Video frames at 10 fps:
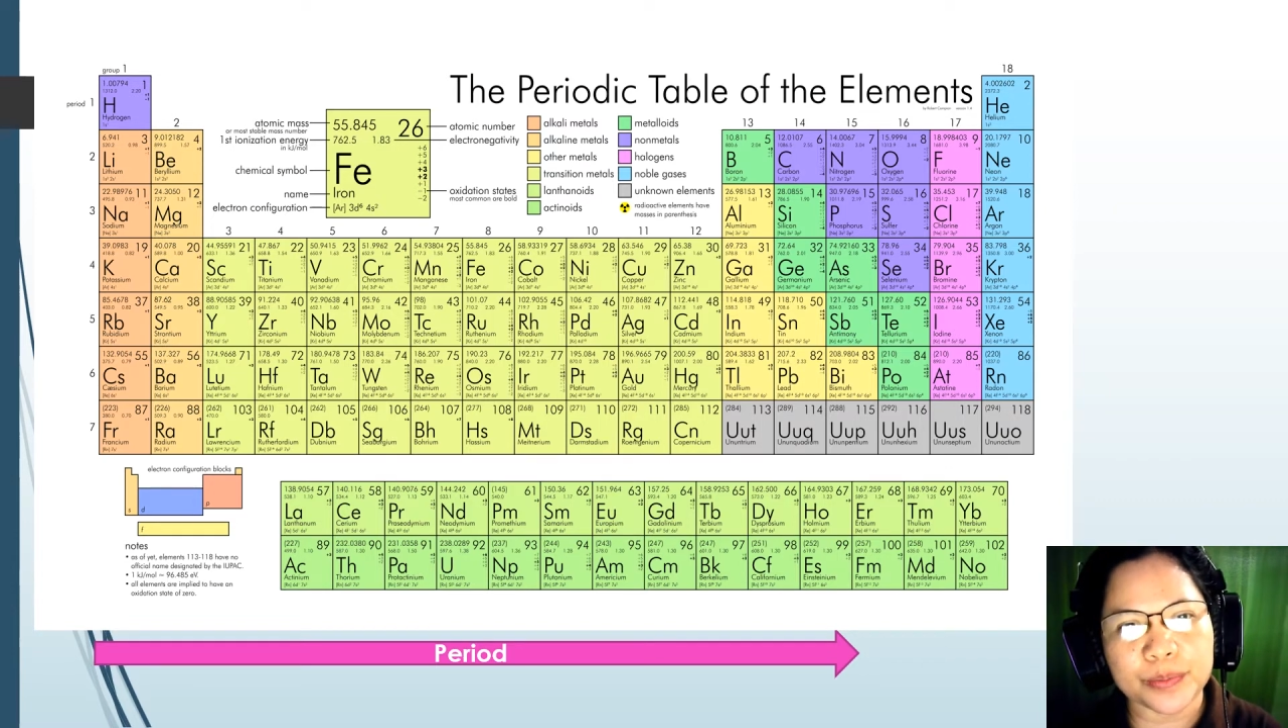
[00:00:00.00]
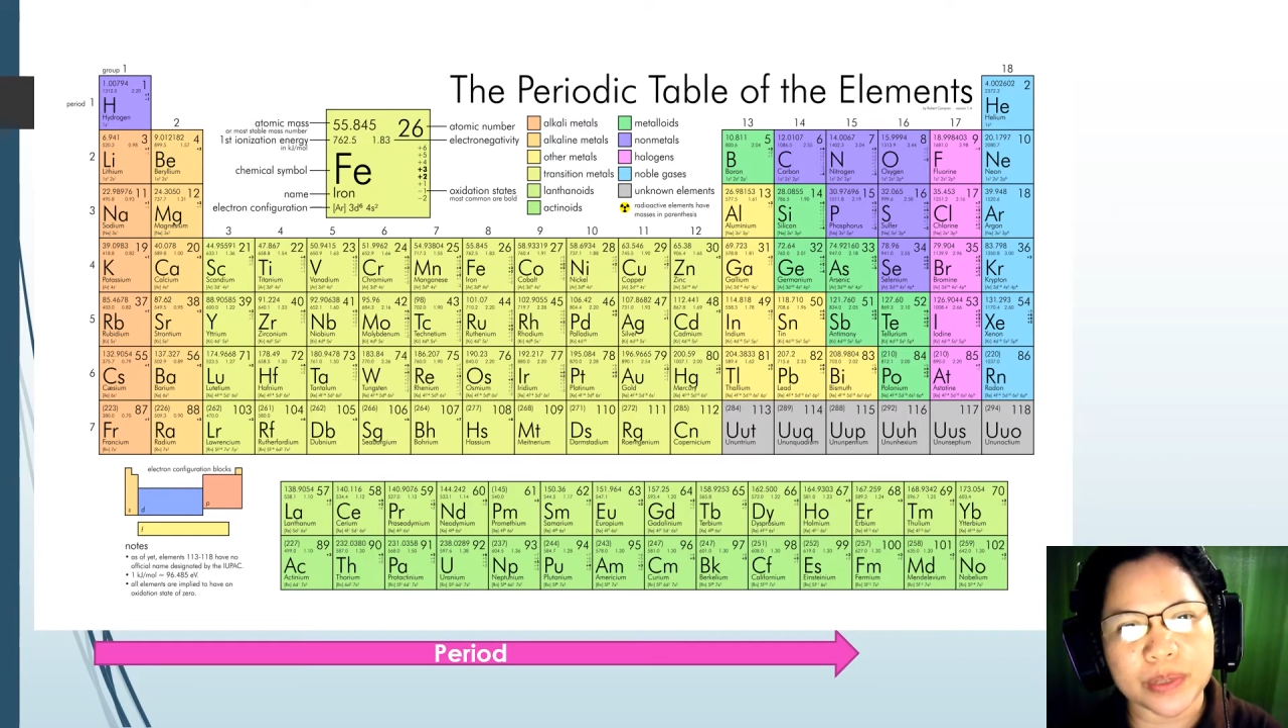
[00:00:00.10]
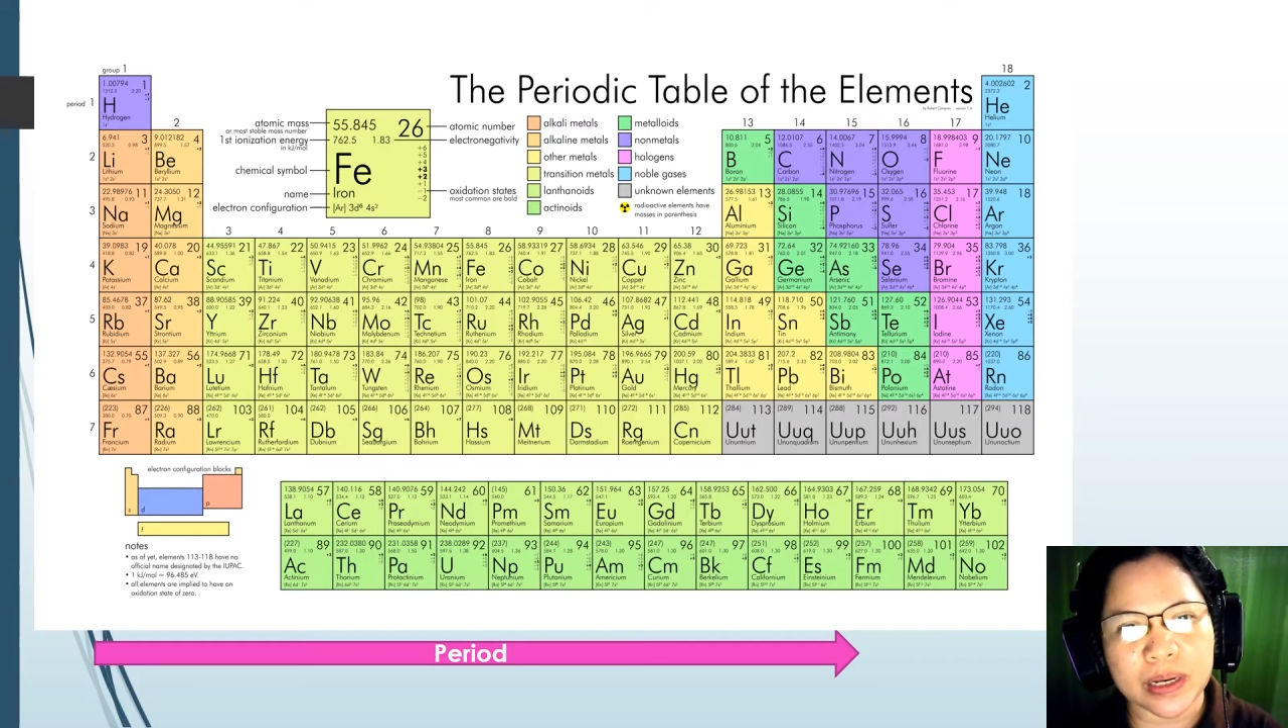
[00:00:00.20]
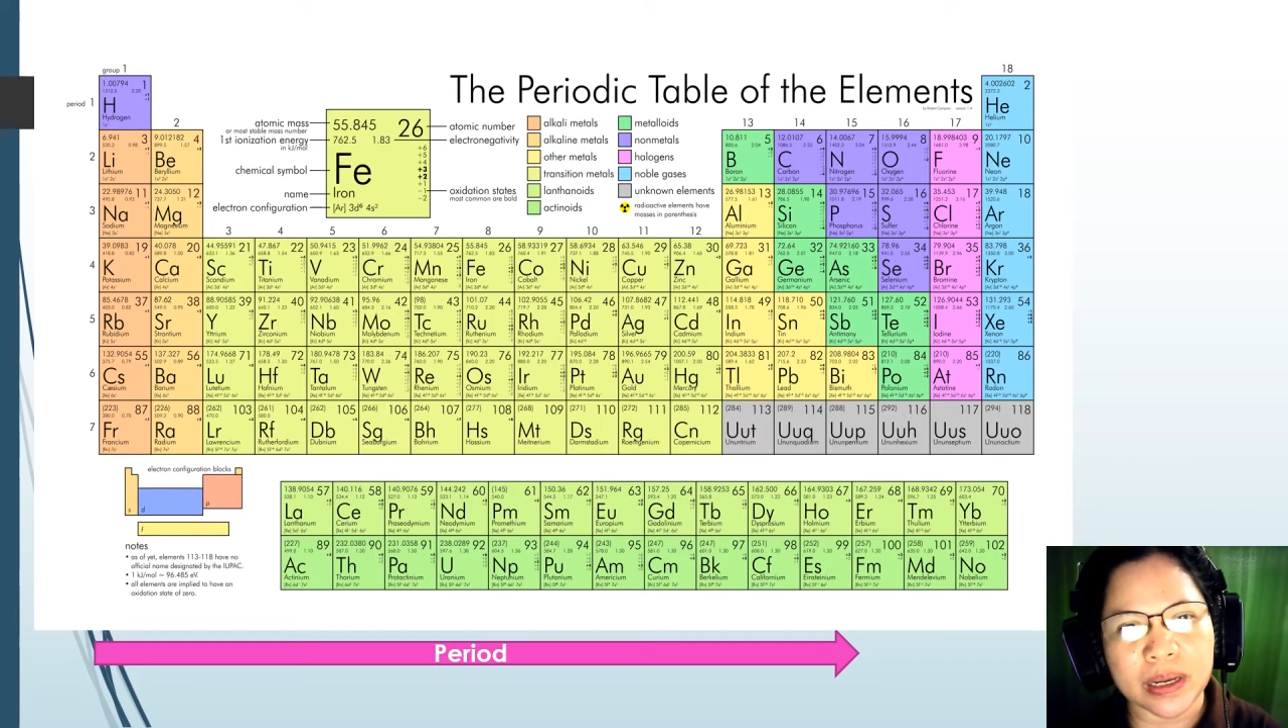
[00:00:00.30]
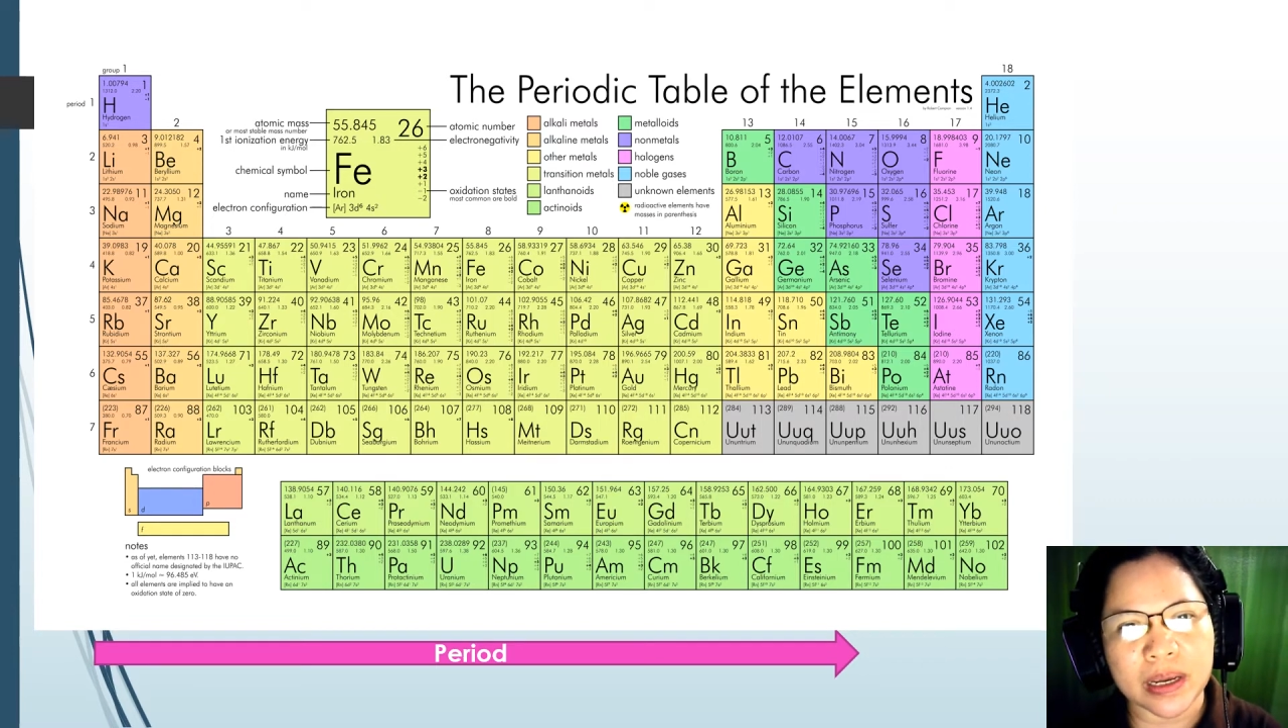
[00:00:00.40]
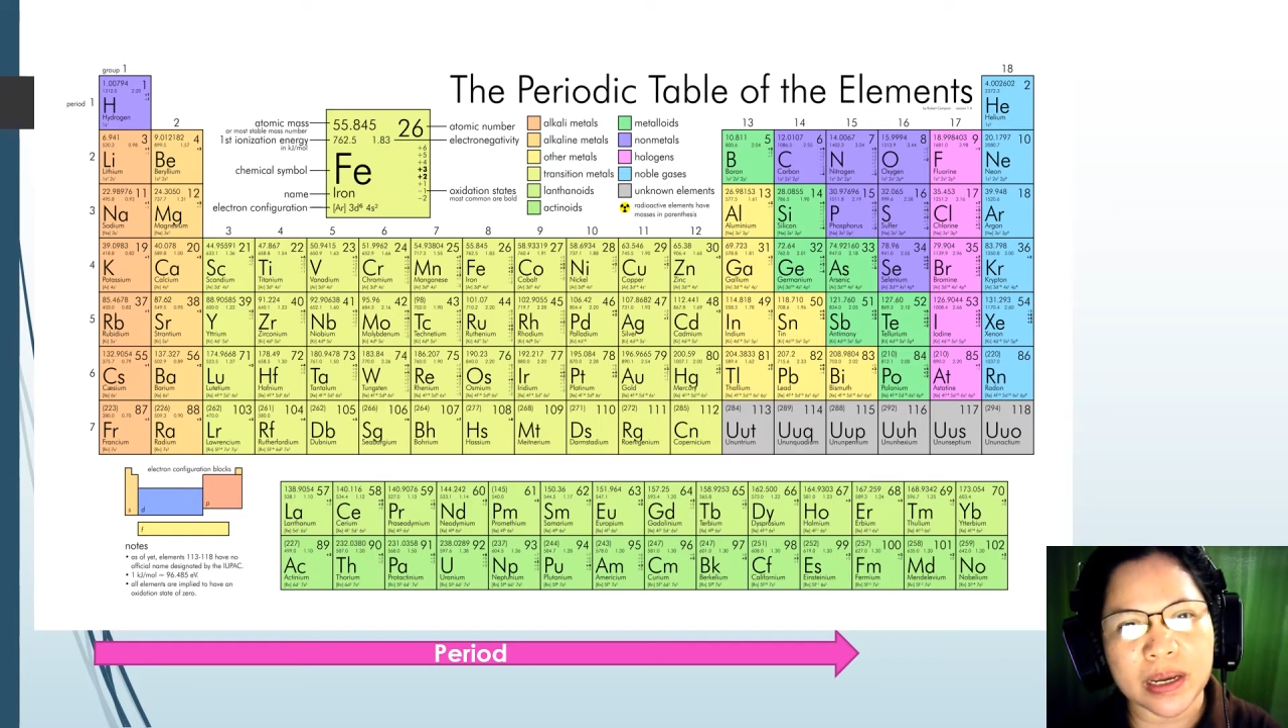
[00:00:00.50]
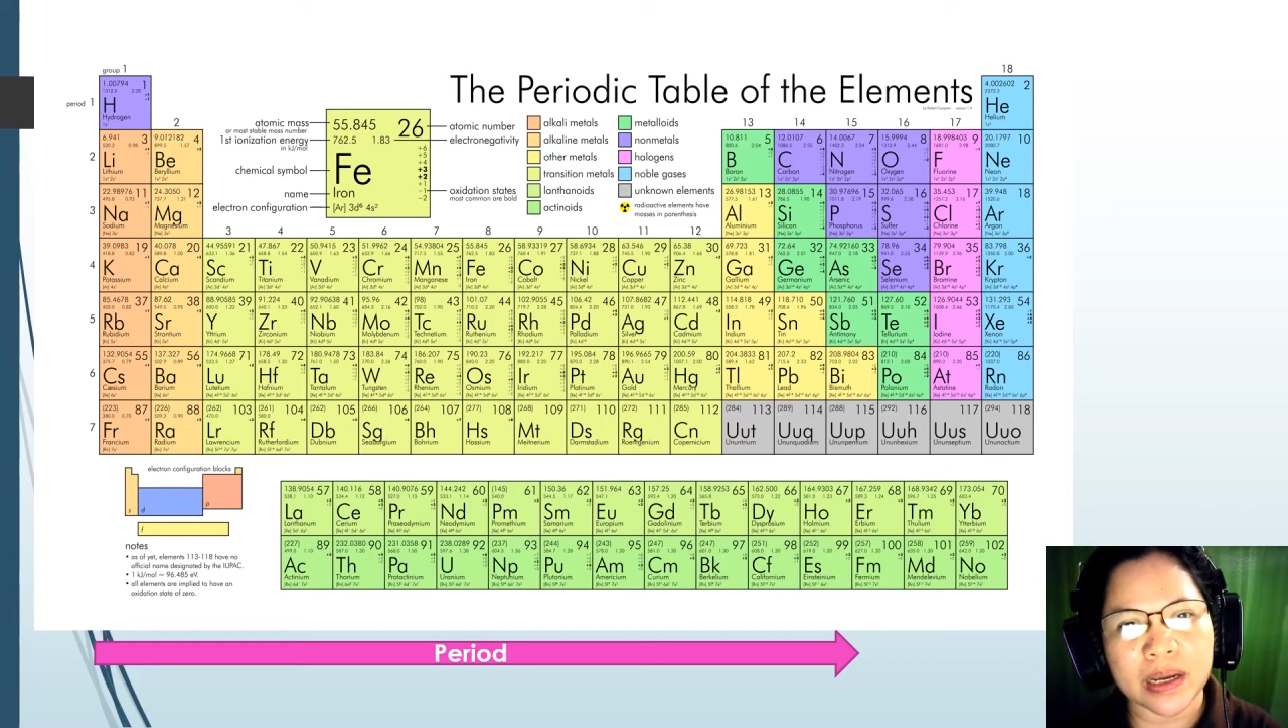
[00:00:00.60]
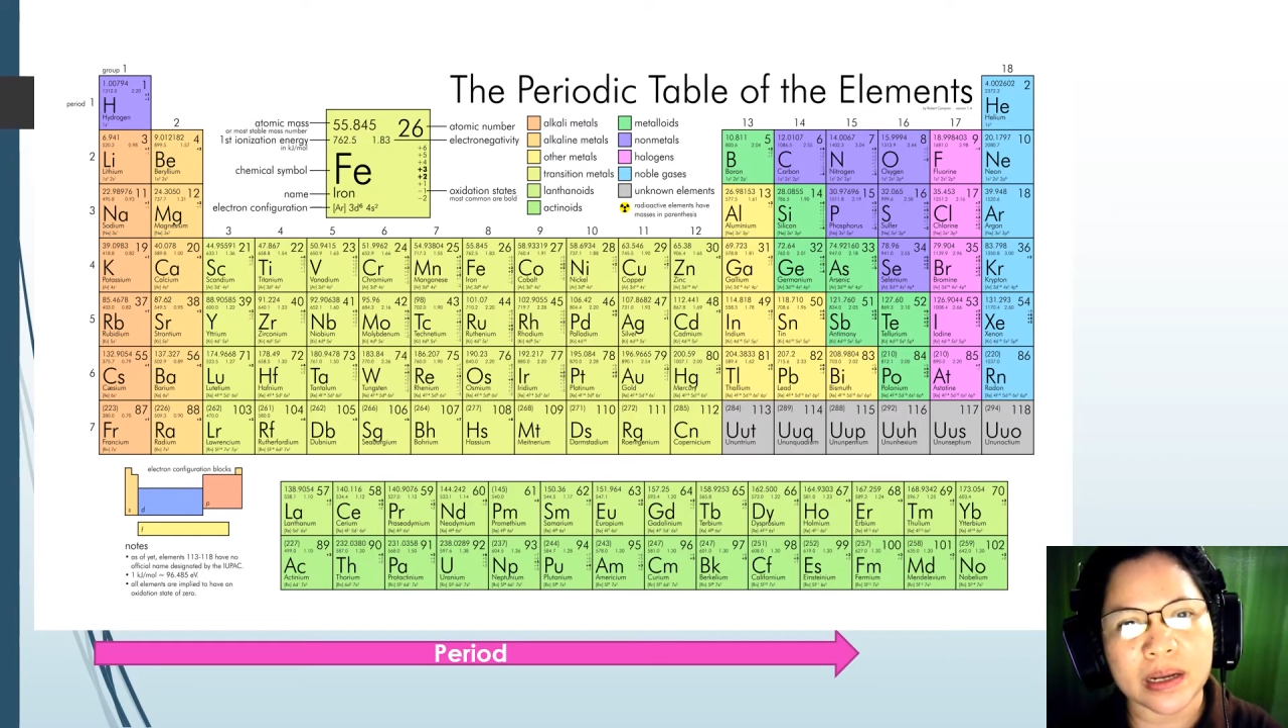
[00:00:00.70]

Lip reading: 3,